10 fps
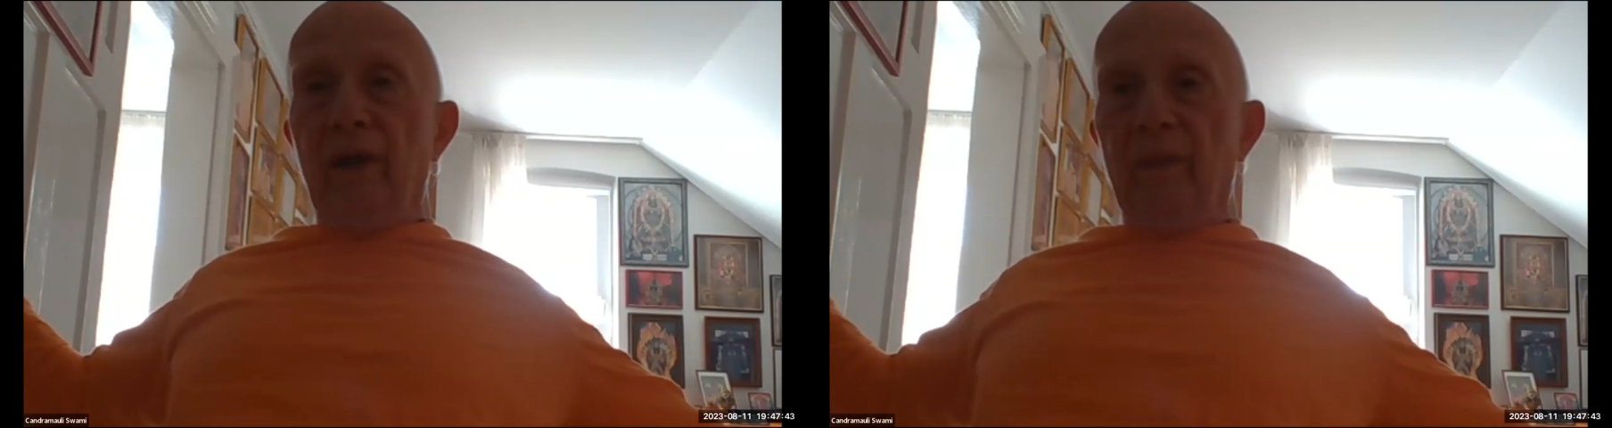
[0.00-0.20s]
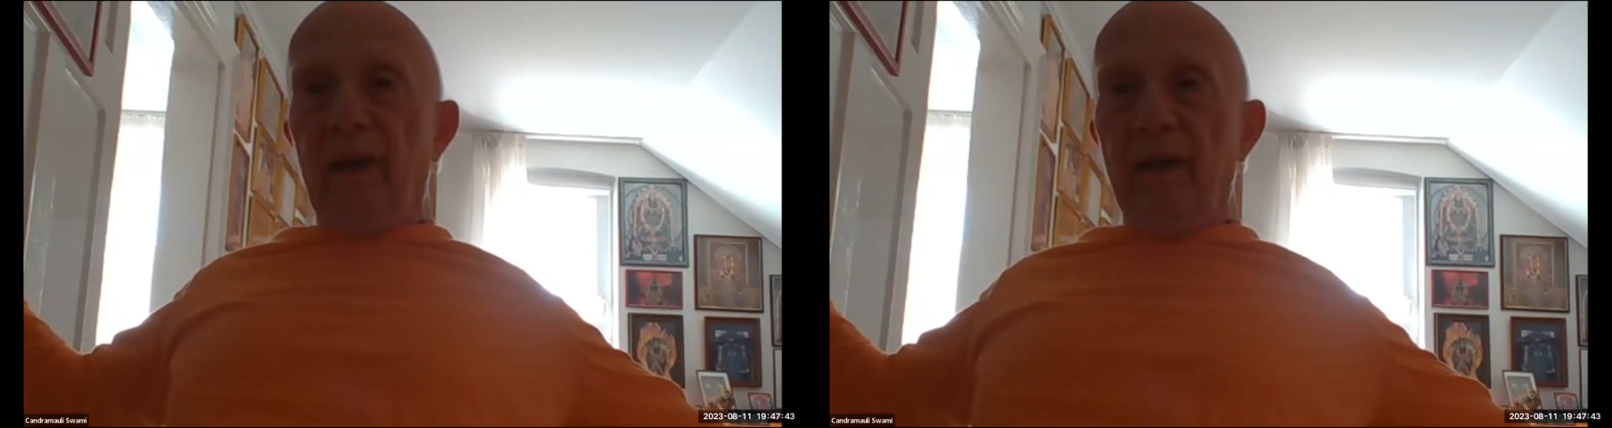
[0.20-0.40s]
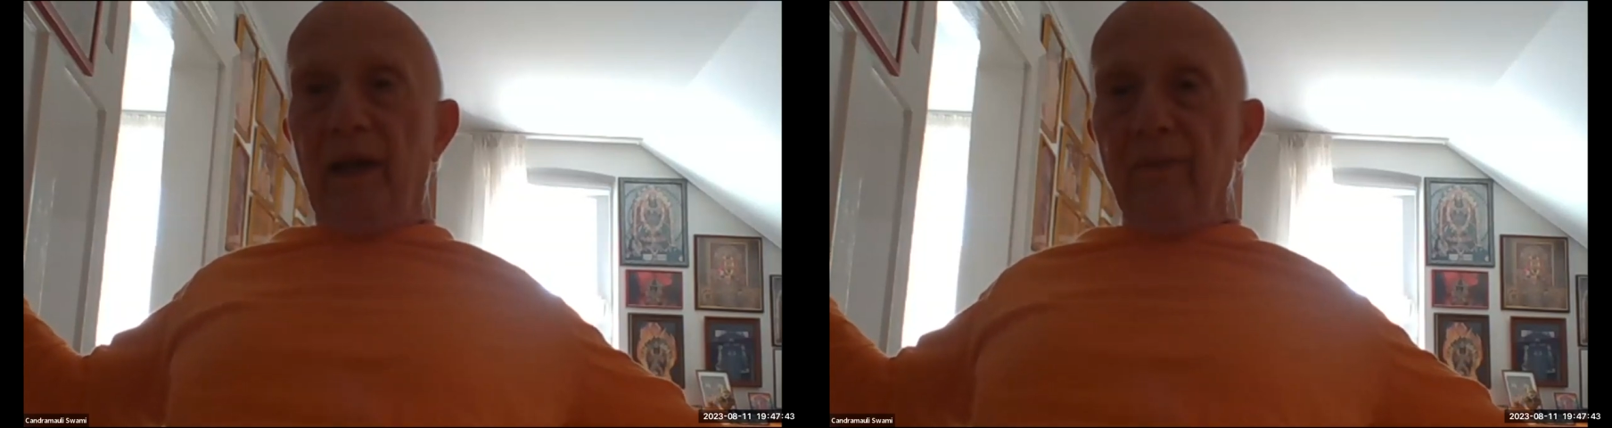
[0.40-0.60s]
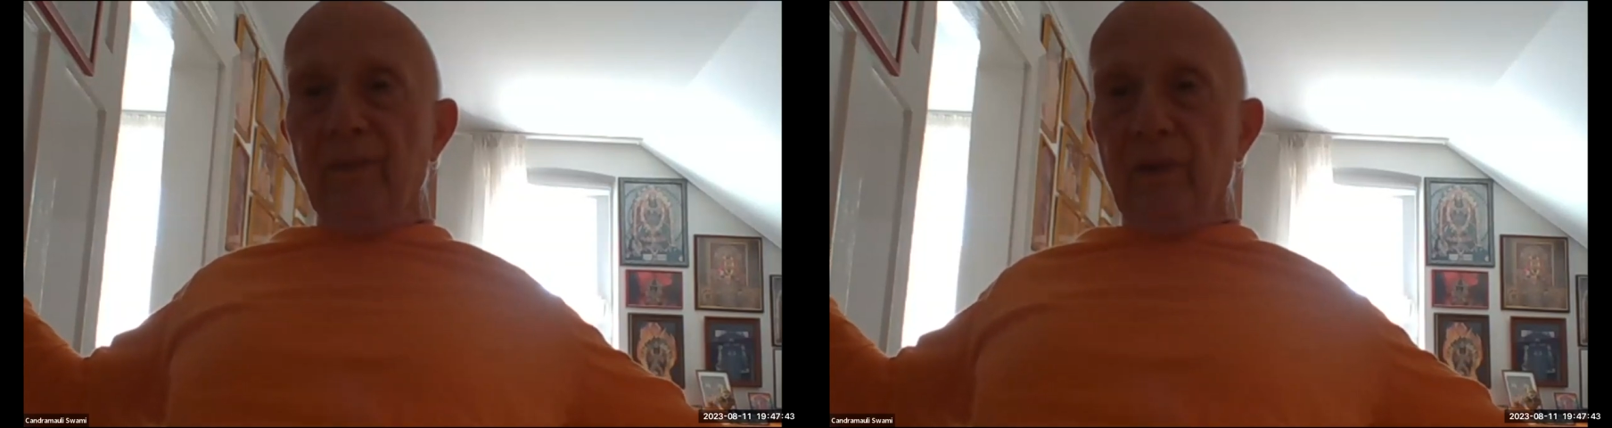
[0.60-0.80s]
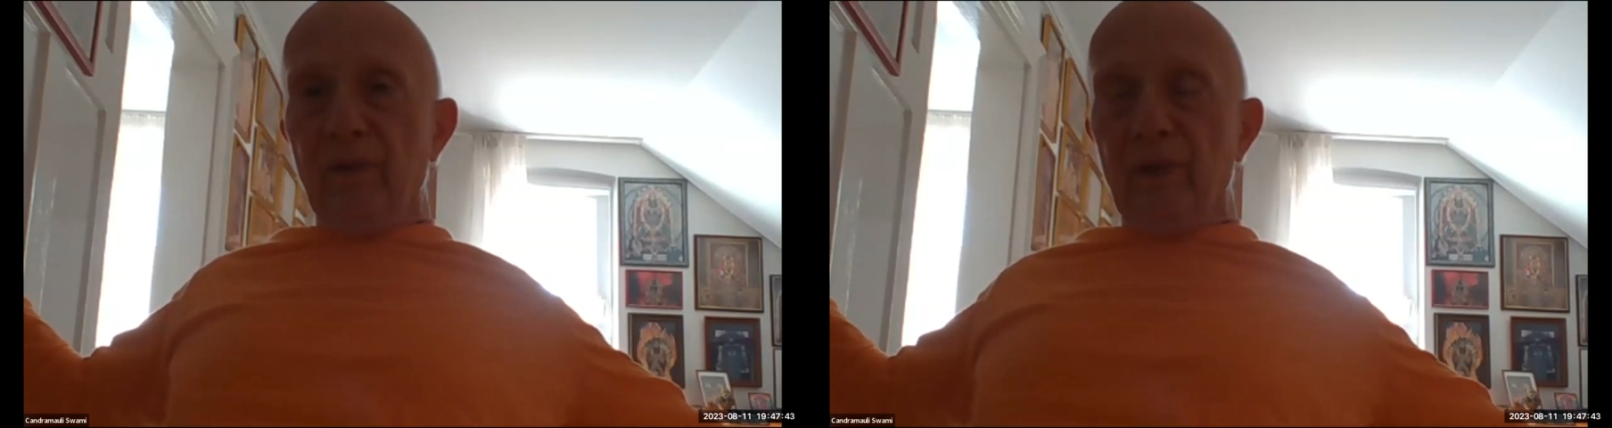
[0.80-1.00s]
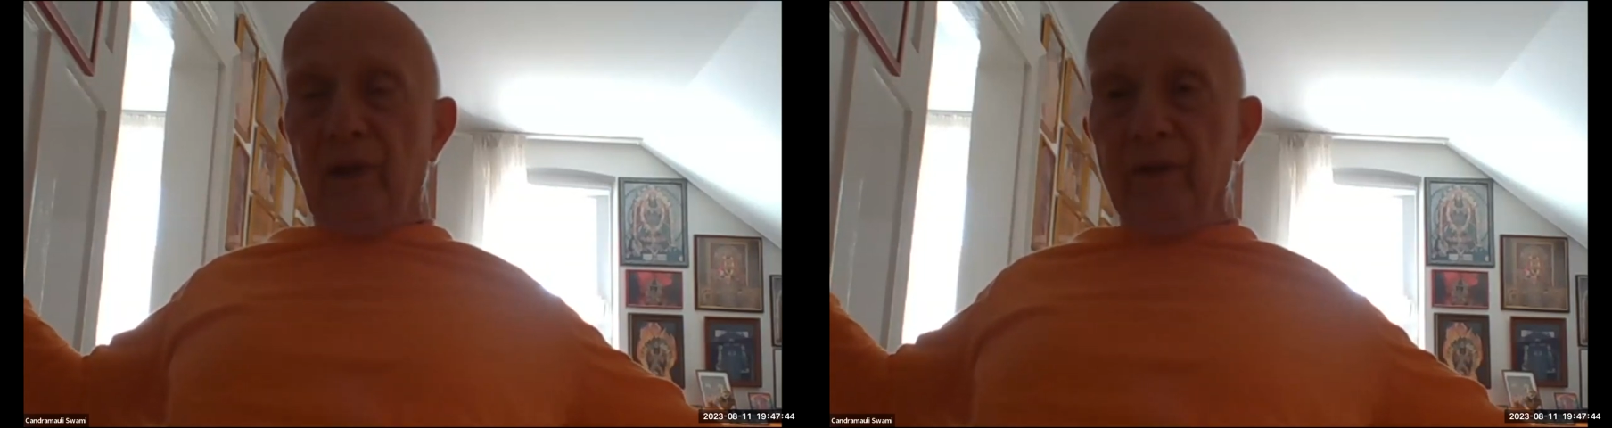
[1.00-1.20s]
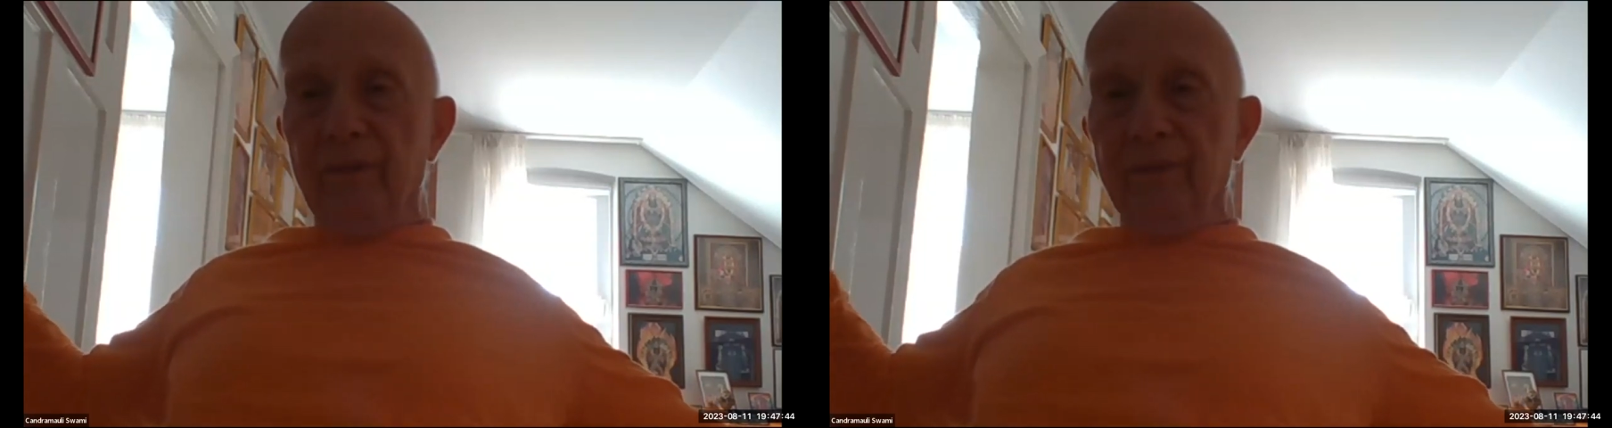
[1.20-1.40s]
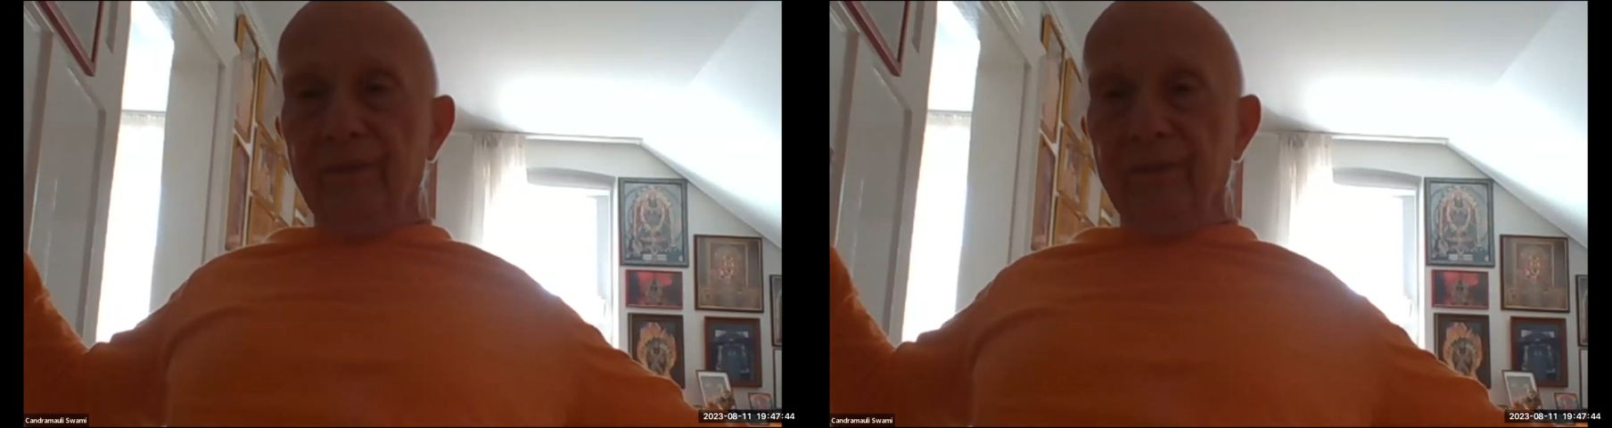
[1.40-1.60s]
to chant my name, so
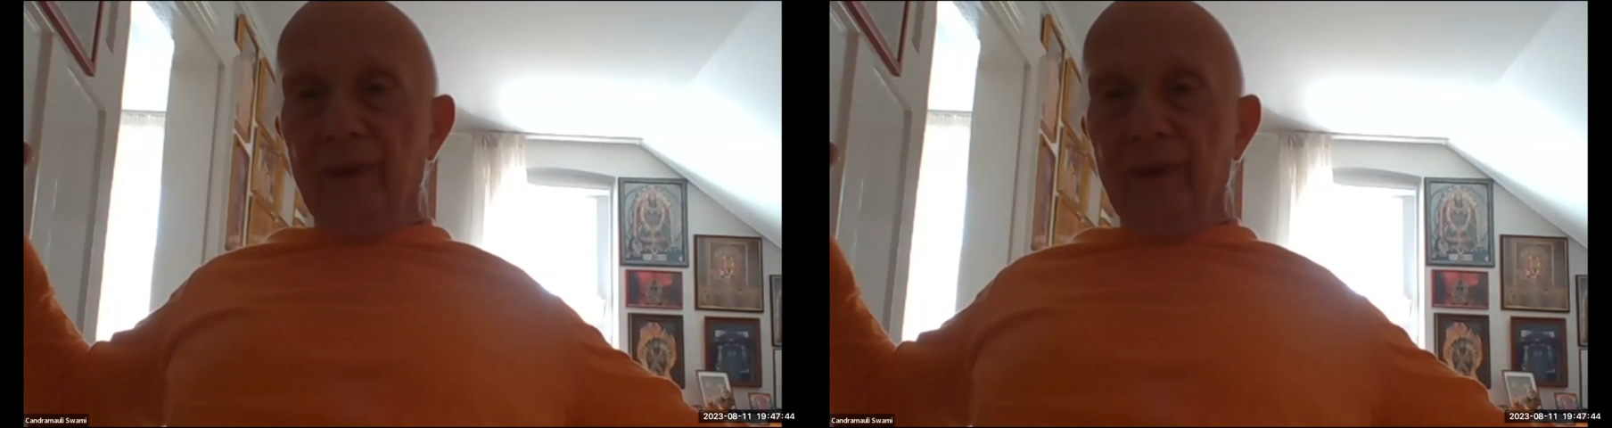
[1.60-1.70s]
chant.